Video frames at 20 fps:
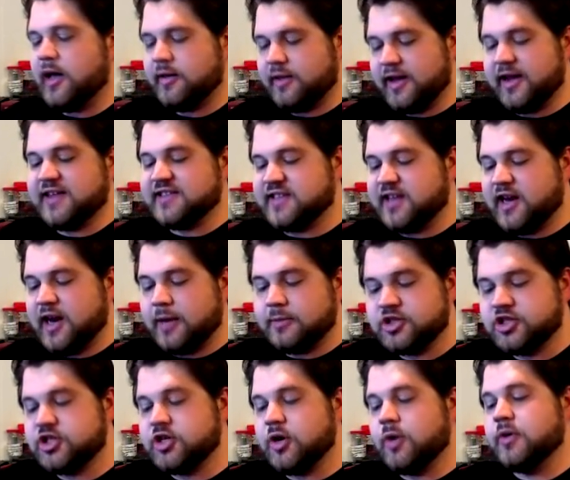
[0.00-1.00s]
Like I said,
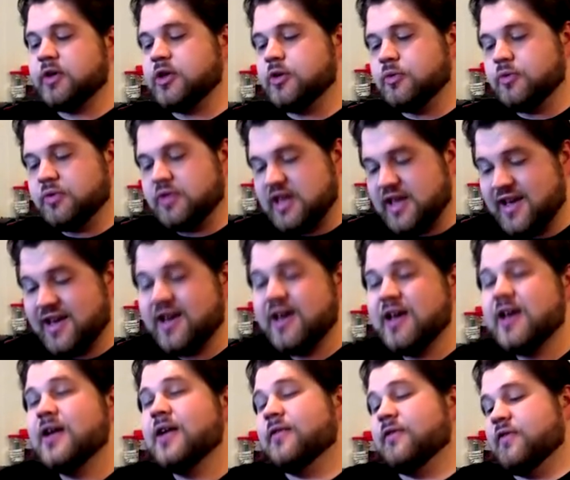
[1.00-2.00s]
I'm just showing you the
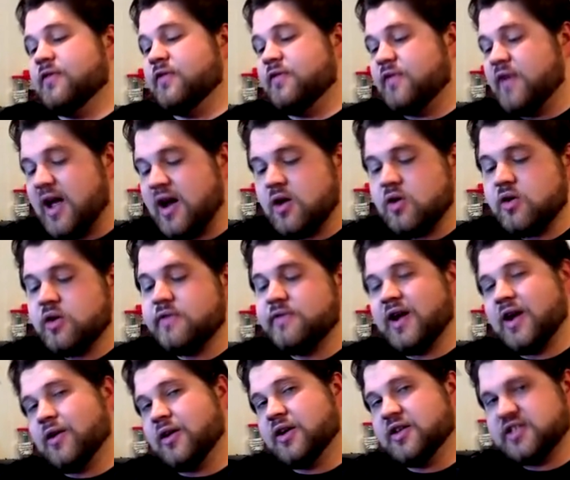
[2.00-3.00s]
very,
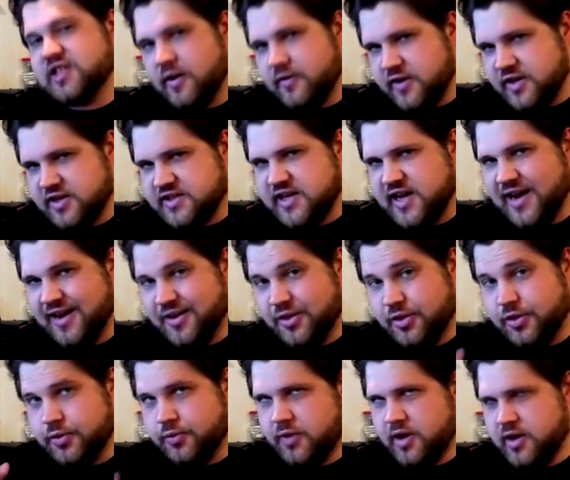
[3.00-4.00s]
very
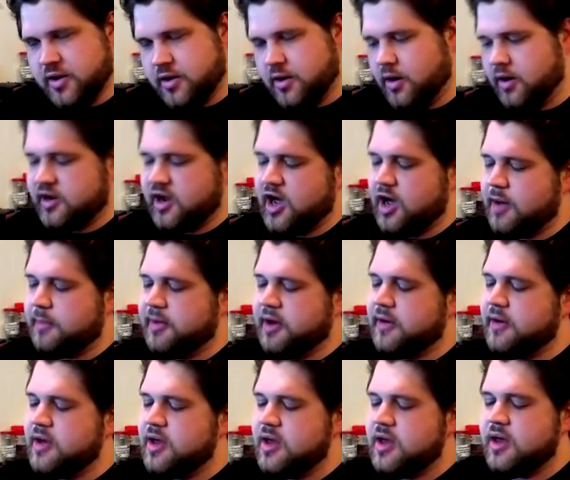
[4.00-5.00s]
self-contained 3-card
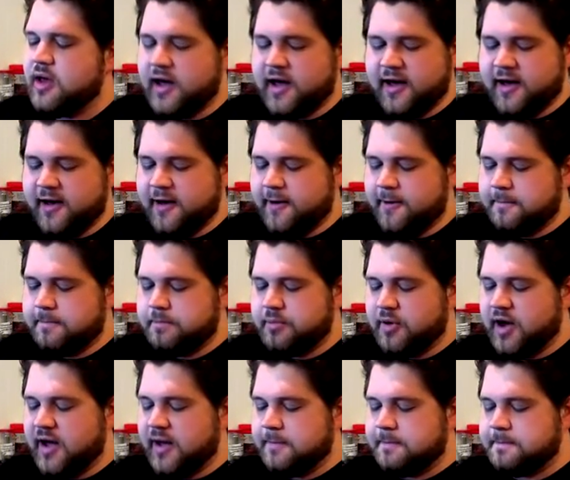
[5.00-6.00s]
combo.
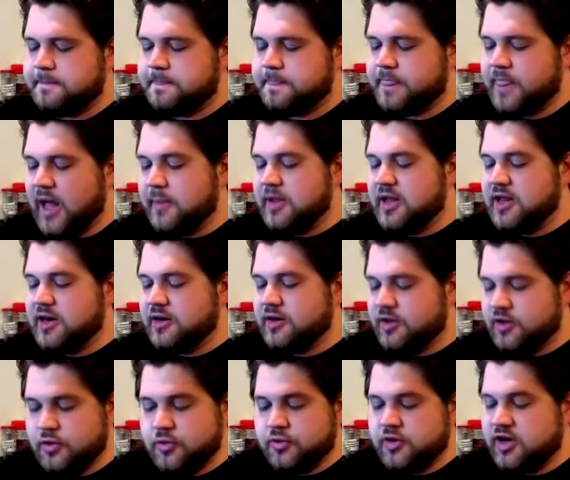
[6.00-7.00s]
But, I
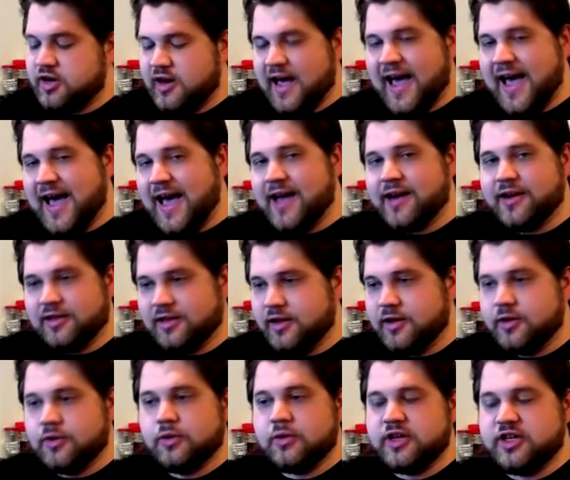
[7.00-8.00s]
mean, you could add,
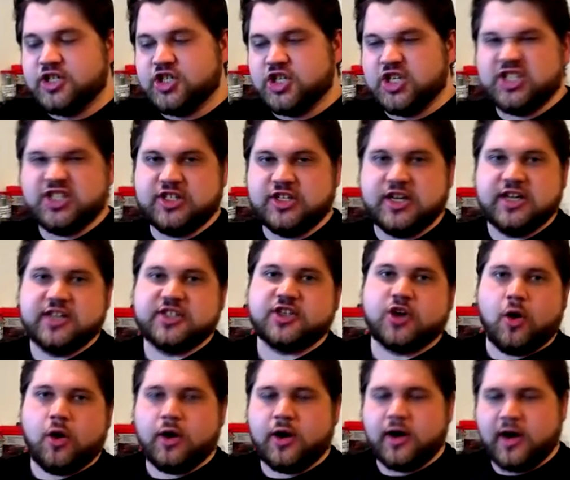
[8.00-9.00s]
literally just
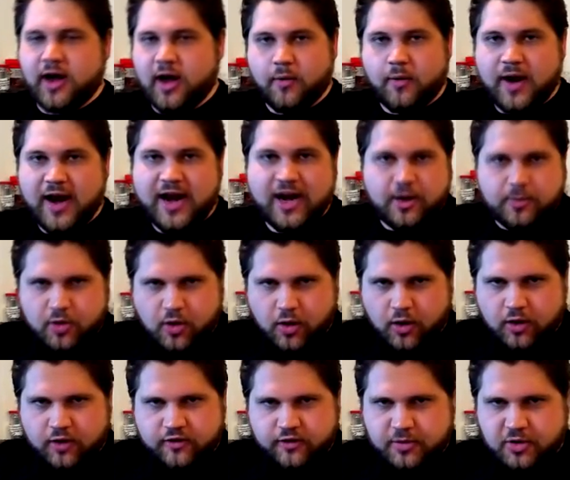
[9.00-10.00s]
discard a random
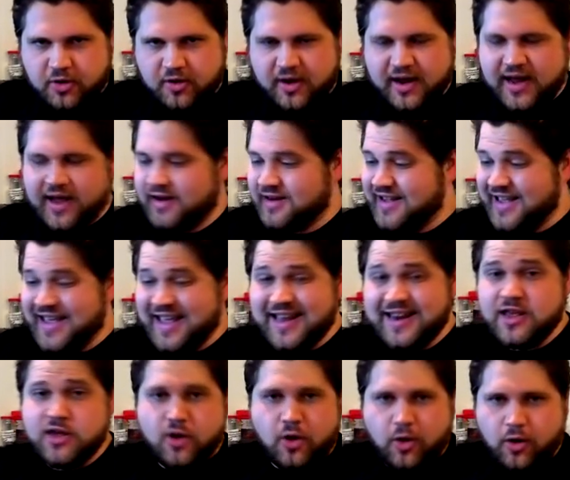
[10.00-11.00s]
card from your hand,
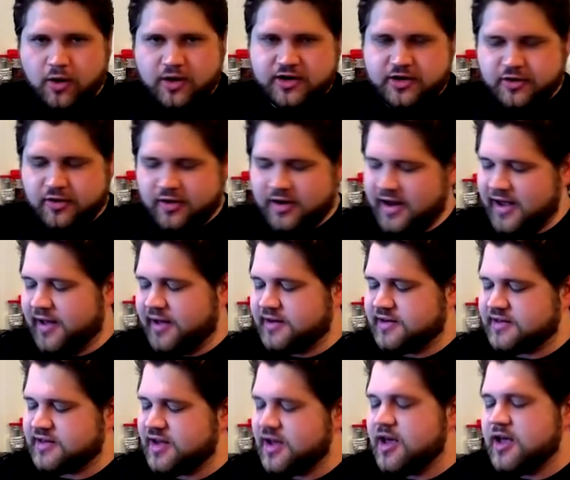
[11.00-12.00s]
any card in your
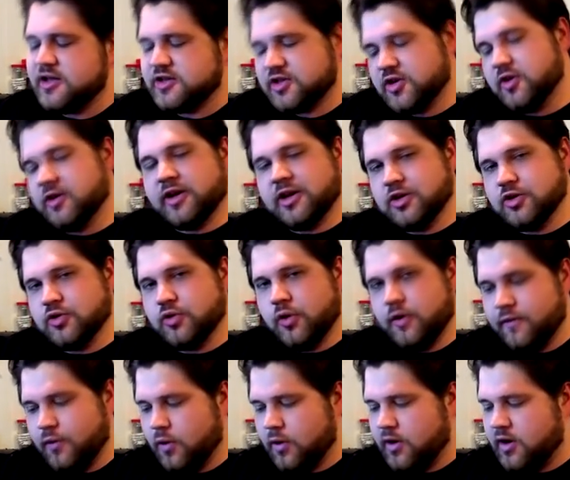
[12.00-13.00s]
hand, turning it
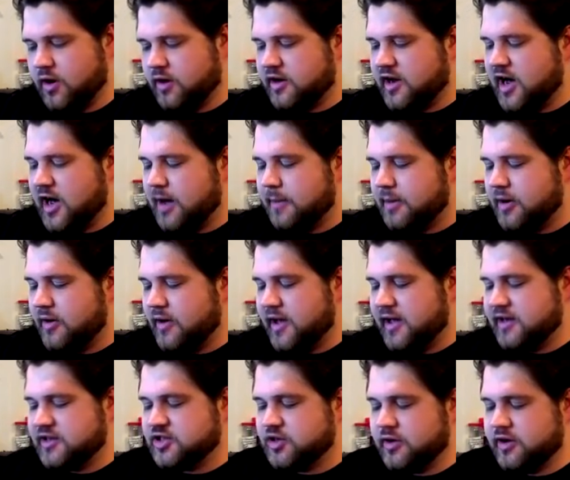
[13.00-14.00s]
into a 4-card combo,
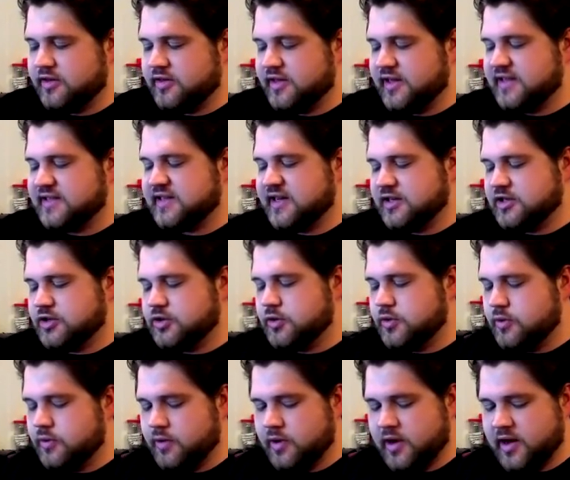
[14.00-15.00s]
and turning this
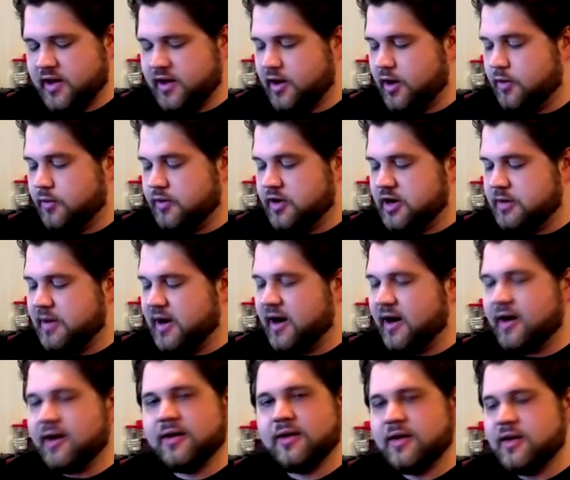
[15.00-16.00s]
into a Reed
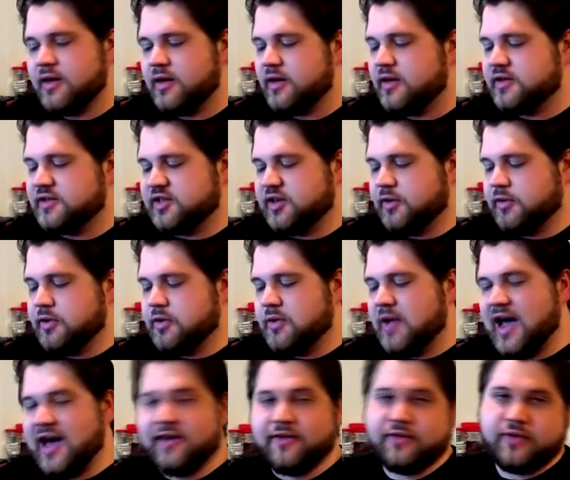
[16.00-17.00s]
Bear. So
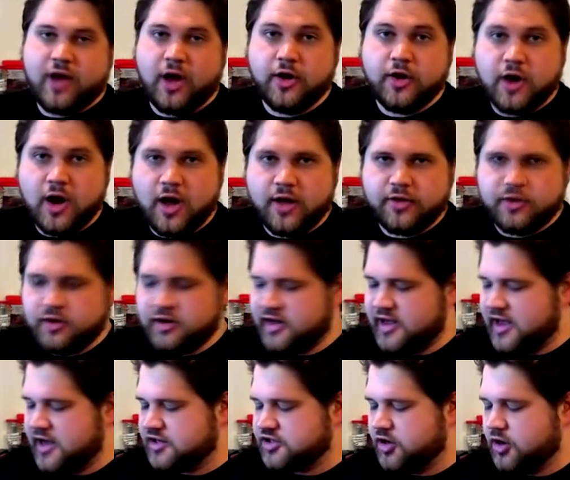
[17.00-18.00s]
you have another
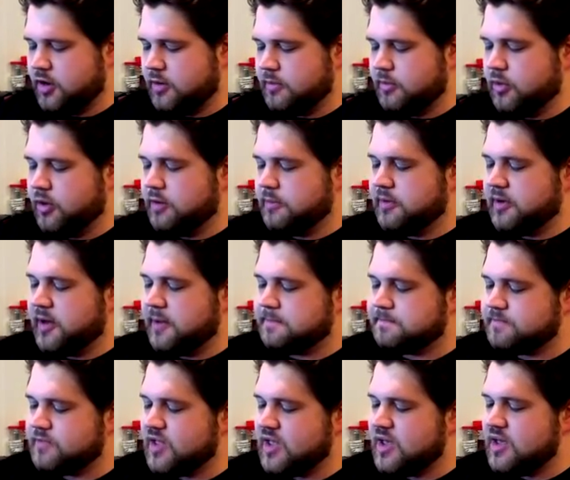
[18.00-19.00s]
negation on board, but
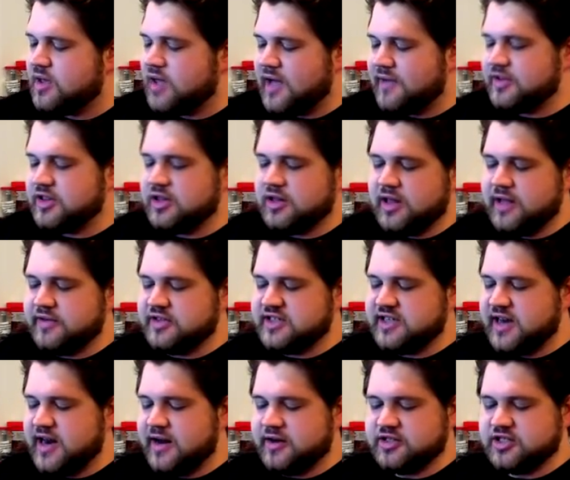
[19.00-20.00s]
having the
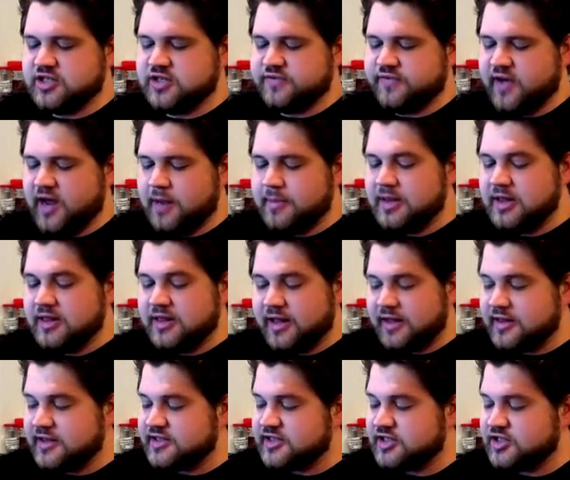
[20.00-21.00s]
Leyvaten out is just fine. I mean,
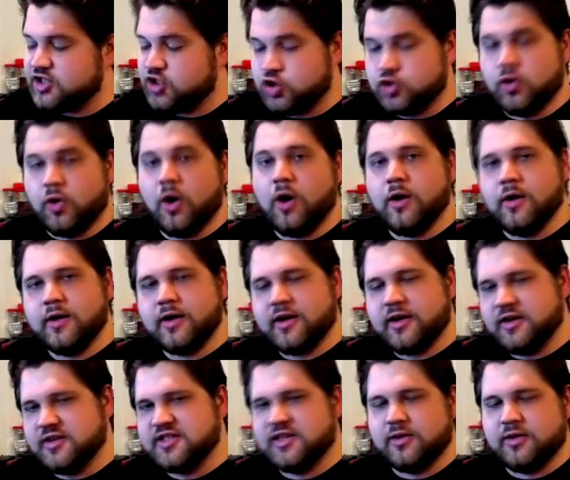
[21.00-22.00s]
like, this is strong,
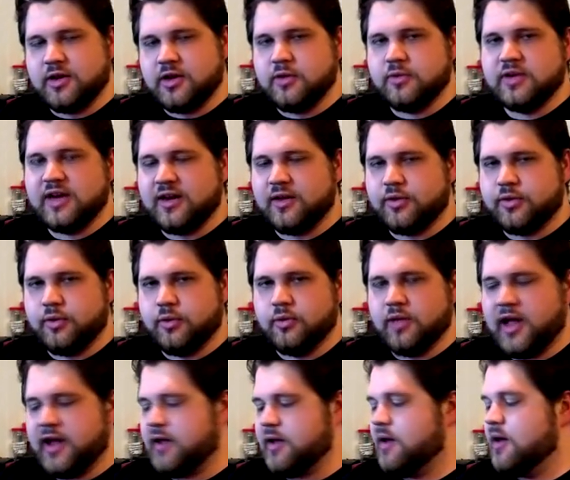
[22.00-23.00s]
considering you did it
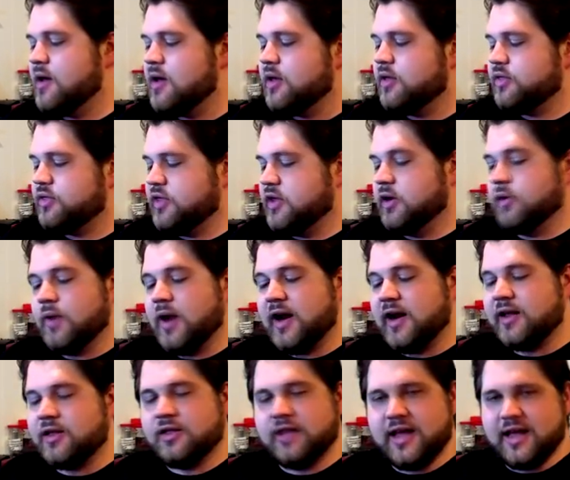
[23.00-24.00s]
through, like,
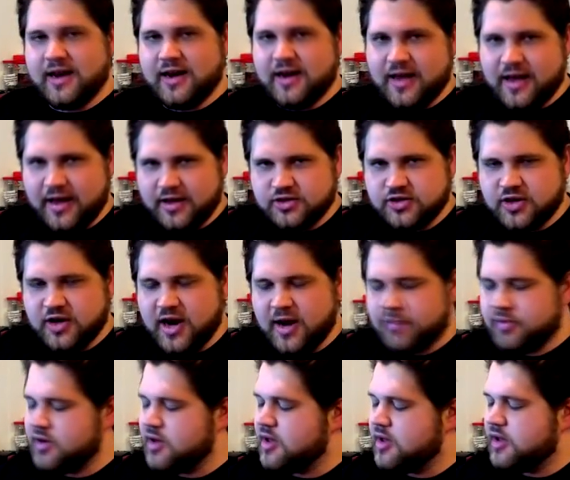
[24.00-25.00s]
theoretically any hand
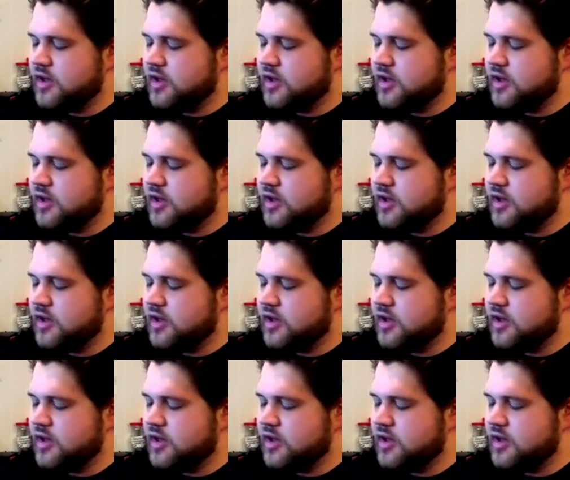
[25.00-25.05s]
trap.